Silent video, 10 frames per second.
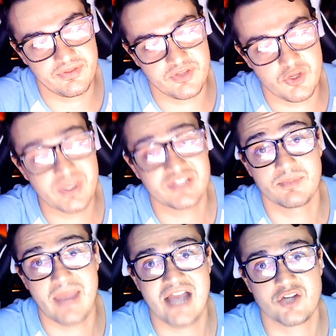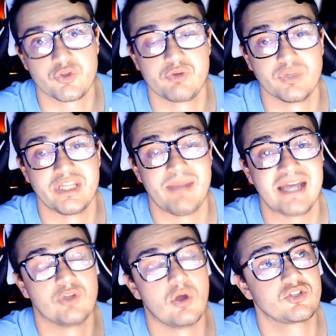you get some actually really
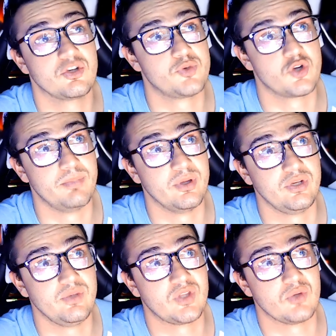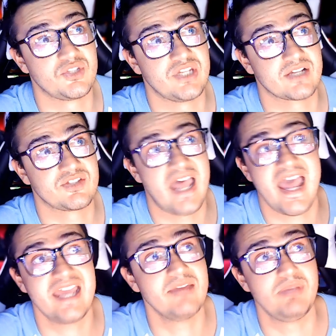bad long-term durability with those sticks. The
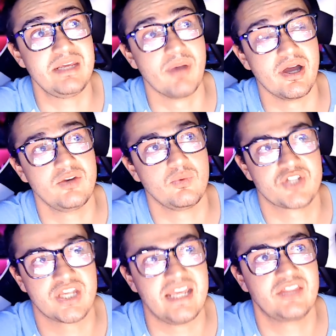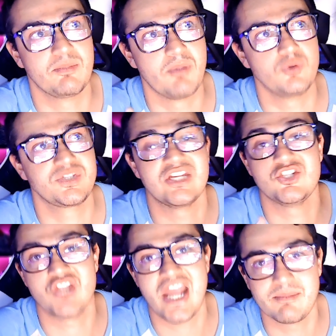A and B button, which get hit the most, get
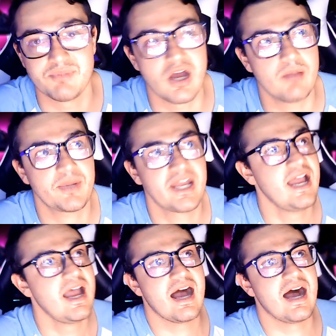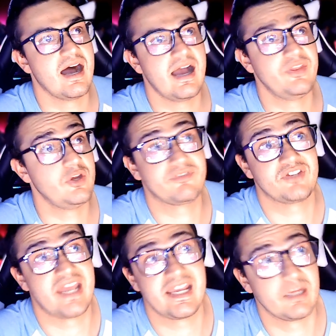jammed up, and then you have
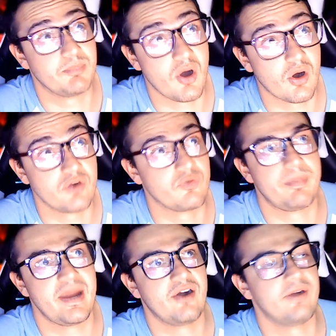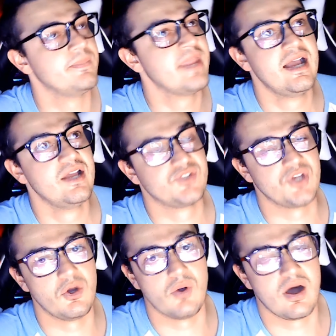to take it apart and repair them.
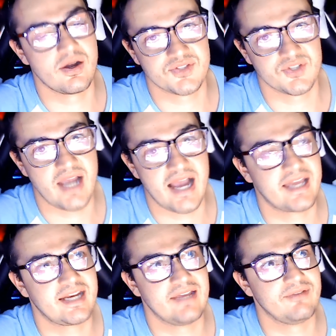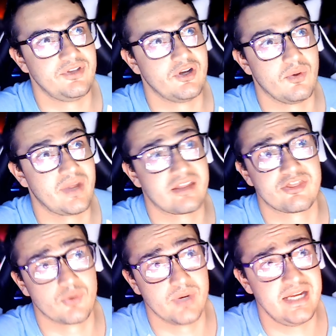So honestly, I got to give, you know, like a
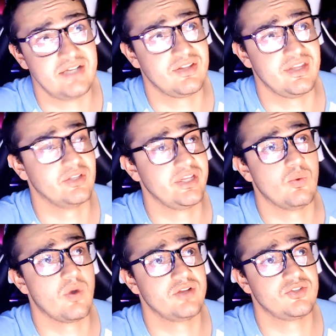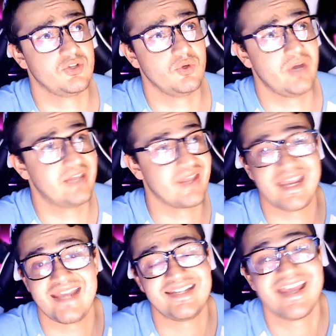3 to the Elite 1 and 2 and
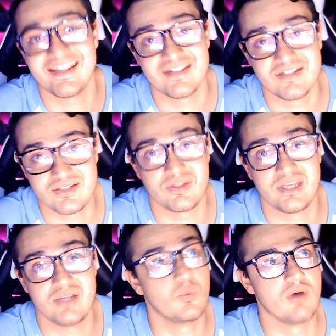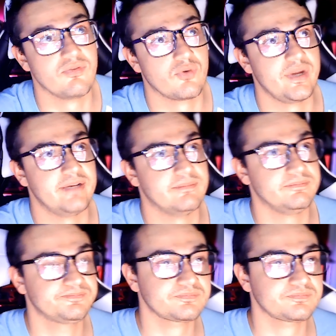like a 10 to the Wolverine.